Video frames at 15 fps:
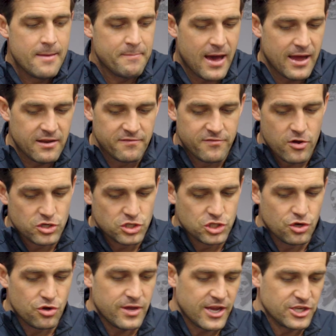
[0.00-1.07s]
But in version
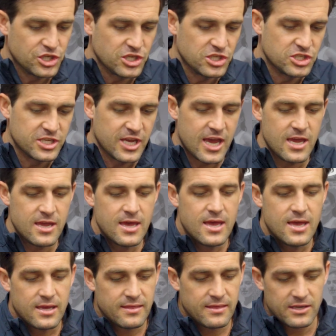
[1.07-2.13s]
2, as you can see,
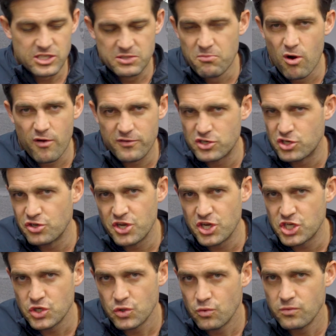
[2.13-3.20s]
it's more of a
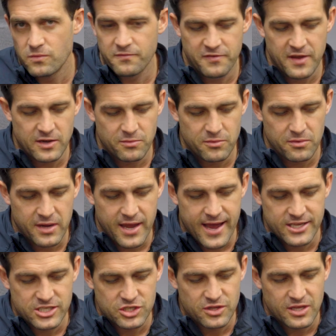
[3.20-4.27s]
traditional fit with
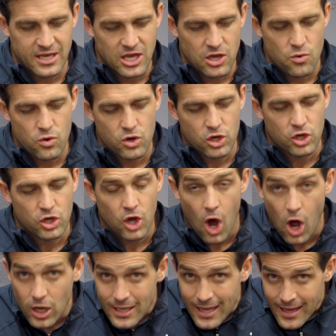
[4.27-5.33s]
regards to the heel
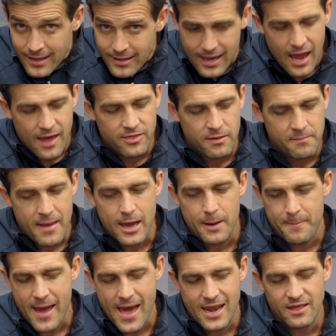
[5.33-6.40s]
collar and the amount
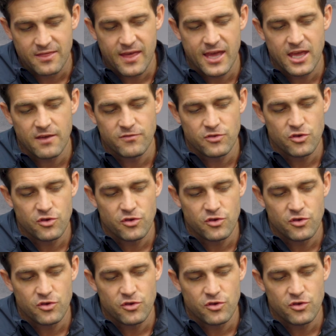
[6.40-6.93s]
of padding they have